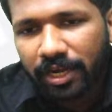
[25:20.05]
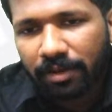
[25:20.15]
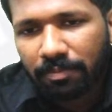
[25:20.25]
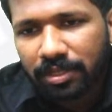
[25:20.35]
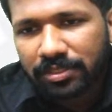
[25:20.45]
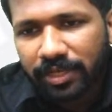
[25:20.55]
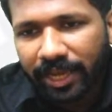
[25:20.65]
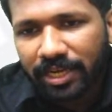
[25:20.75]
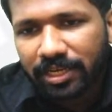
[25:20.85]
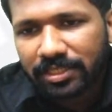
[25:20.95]
double is
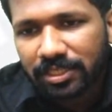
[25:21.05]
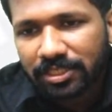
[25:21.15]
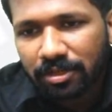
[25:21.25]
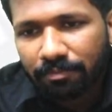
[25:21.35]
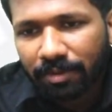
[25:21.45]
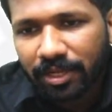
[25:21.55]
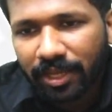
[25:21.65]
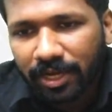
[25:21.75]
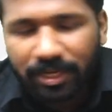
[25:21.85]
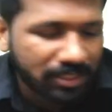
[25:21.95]
96. But
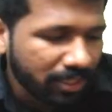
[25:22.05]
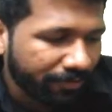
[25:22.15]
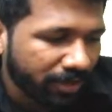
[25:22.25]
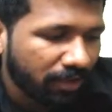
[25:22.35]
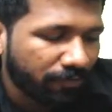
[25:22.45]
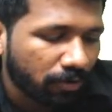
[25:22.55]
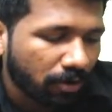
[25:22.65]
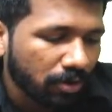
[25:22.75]
here it is 74.